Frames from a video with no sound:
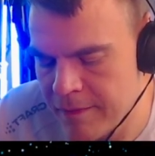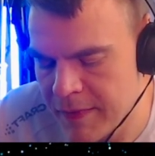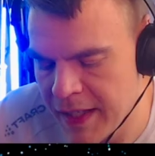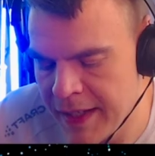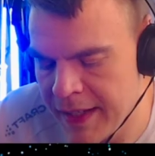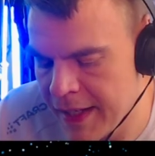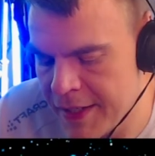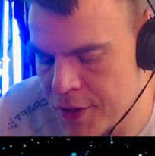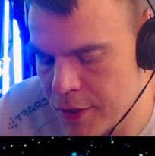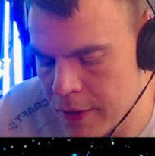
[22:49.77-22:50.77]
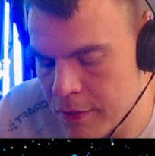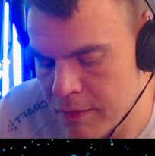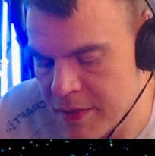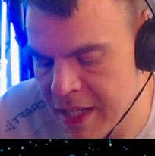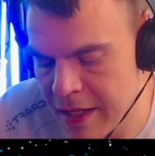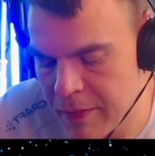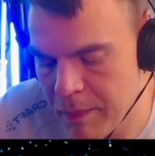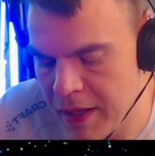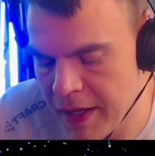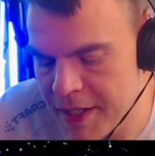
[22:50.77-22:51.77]
In nature, same
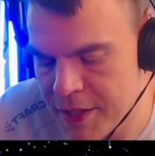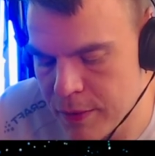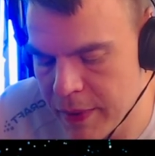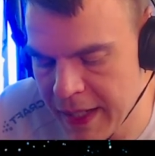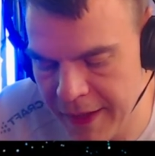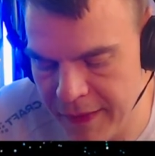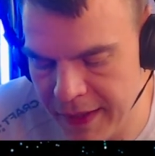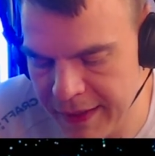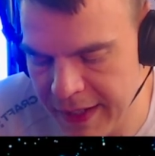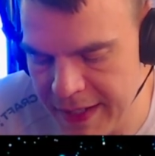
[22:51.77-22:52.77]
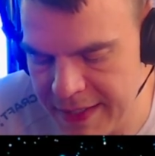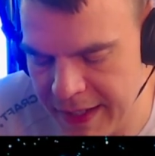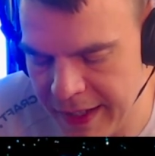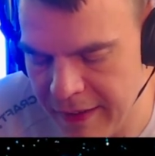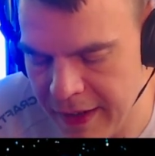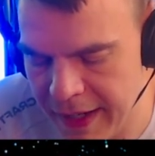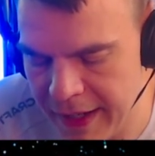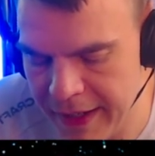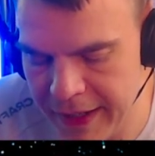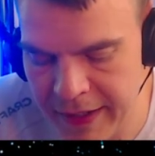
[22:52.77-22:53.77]
applies to anything that is like
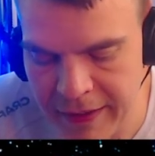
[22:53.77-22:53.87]
highly